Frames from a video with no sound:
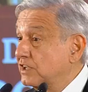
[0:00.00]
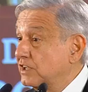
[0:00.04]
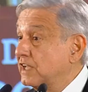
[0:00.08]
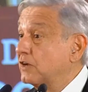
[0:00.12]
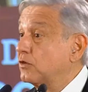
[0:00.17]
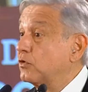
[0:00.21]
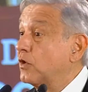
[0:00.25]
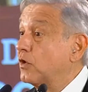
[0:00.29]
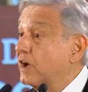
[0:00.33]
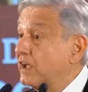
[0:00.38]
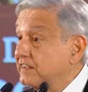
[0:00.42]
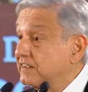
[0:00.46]

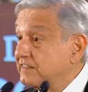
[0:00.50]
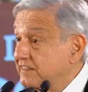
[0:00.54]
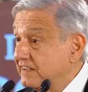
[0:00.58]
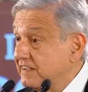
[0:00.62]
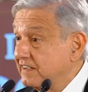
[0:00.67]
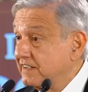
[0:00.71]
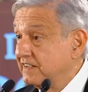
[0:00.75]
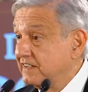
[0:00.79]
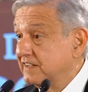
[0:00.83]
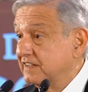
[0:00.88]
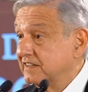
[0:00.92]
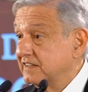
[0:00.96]

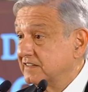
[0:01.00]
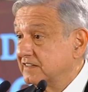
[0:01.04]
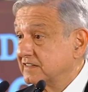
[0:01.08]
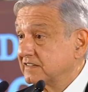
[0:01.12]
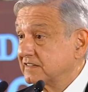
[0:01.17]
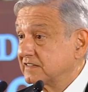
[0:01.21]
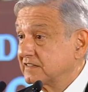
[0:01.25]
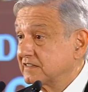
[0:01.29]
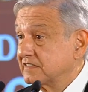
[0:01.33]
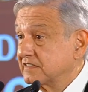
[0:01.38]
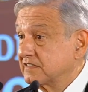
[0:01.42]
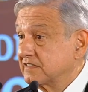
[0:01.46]
responsibility,
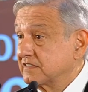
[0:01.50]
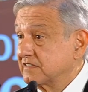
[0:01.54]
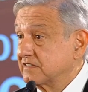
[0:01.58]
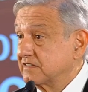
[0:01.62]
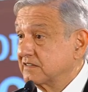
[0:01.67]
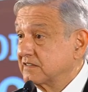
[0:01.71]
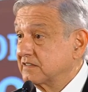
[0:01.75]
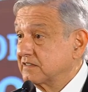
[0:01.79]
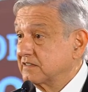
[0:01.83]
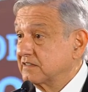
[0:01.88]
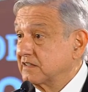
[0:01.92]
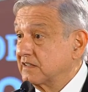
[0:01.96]
and most
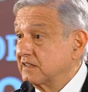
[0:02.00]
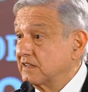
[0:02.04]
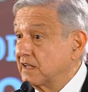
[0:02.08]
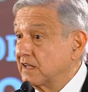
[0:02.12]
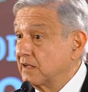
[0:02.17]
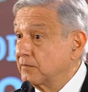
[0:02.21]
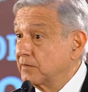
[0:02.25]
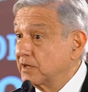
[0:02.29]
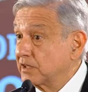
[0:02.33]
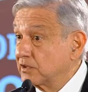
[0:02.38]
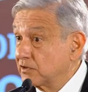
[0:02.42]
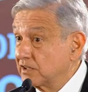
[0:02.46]
people
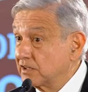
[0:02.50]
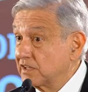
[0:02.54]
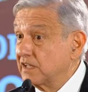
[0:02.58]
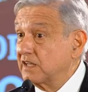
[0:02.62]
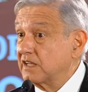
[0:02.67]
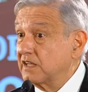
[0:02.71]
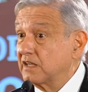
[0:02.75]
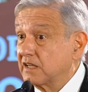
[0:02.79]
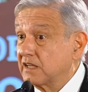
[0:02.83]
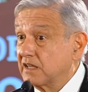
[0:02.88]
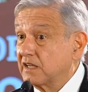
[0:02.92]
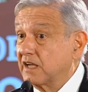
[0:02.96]
do.
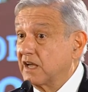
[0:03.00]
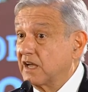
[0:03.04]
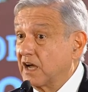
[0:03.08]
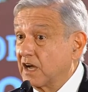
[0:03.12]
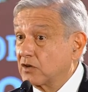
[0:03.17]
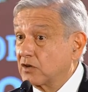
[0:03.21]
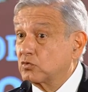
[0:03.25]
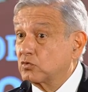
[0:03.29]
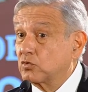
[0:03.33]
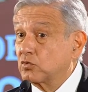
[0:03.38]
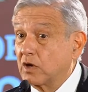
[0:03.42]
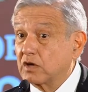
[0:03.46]

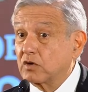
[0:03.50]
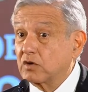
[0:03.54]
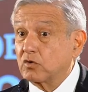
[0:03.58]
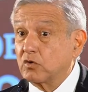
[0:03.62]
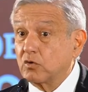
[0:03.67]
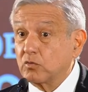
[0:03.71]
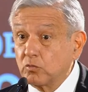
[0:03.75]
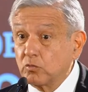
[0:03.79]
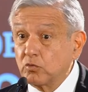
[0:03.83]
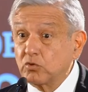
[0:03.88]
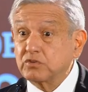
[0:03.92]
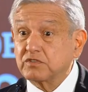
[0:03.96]
The
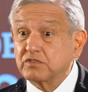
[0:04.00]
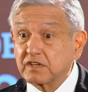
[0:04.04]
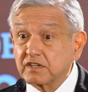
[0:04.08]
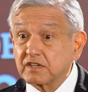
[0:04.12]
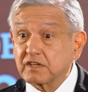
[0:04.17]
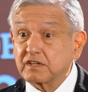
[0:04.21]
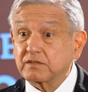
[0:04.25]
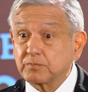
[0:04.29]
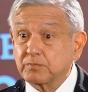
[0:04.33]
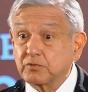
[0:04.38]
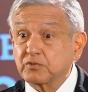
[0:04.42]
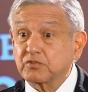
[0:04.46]
majority
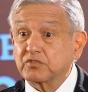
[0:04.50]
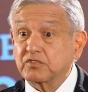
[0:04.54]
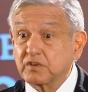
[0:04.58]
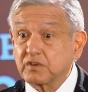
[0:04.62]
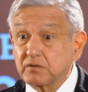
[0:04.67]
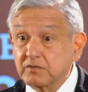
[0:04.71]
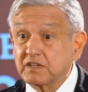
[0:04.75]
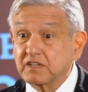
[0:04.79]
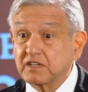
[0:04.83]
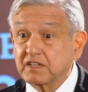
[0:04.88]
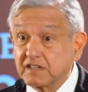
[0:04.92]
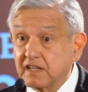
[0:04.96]
act
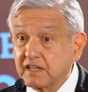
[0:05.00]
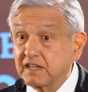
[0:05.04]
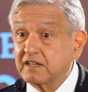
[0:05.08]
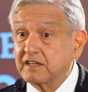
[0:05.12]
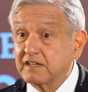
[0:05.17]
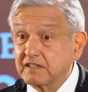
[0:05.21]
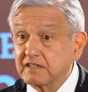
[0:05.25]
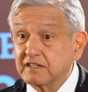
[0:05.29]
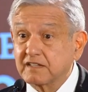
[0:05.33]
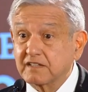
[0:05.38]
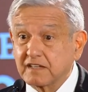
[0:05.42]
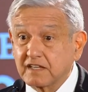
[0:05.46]
with a
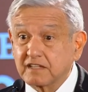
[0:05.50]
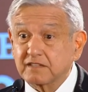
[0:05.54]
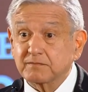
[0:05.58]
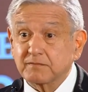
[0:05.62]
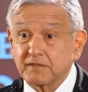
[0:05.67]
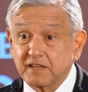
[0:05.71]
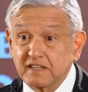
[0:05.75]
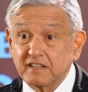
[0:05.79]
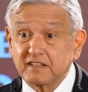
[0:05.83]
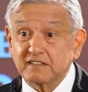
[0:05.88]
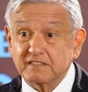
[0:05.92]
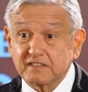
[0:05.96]
lot of
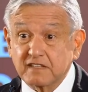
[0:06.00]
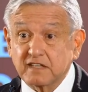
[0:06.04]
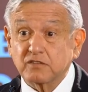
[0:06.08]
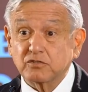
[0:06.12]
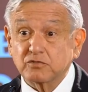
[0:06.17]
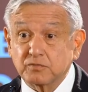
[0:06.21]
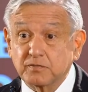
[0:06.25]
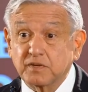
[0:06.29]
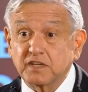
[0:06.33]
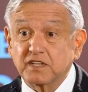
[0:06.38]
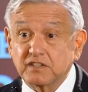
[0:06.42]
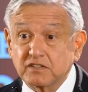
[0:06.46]

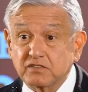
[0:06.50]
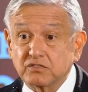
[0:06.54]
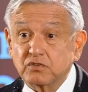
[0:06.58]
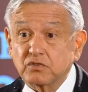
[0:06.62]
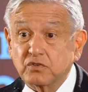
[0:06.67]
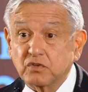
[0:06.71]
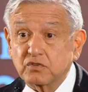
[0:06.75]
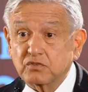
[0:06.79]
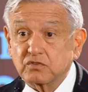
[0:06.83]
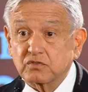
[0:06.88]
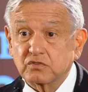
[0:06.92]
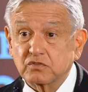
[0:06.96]
responsibility.
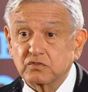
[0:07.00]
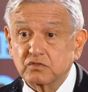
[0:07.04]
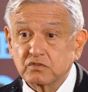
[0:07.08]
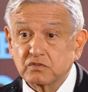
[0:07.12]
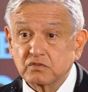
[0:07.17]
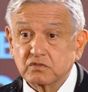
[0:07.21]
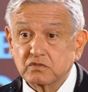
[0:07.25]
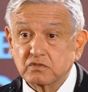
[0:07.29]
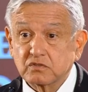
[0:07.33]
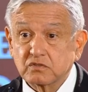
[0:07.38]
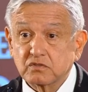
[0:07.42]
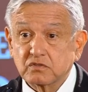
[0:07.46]
The
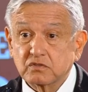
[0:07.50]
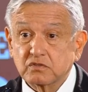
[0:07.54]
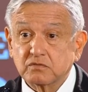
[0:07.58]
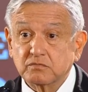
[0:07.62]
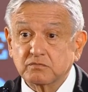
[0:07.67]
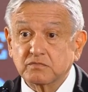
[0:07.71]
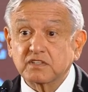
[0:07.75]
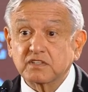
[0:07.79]
teachers,